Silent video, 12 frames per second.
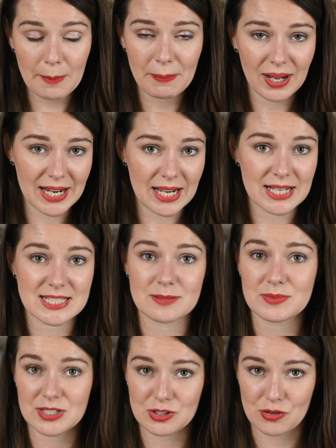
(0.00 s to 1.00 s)
Buying
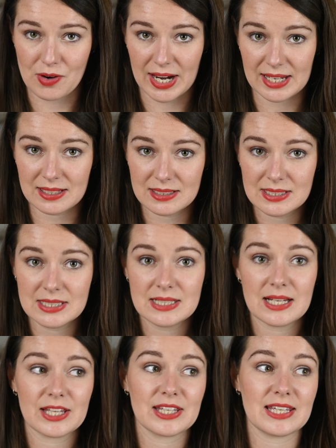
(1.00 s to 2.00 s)
items is great.
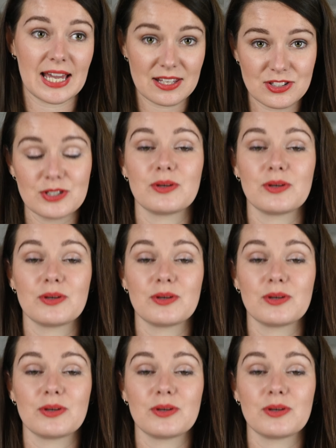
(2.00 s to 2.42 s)
Yes,